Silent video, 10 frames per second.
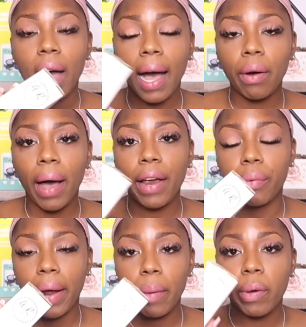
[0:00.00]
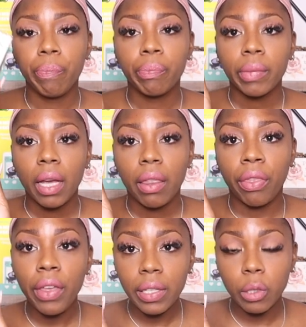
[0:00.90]
how I wrap
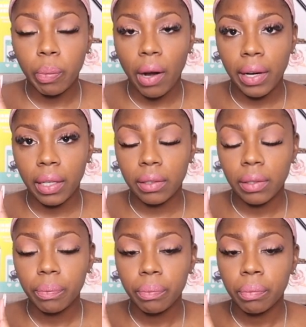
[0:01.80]
this product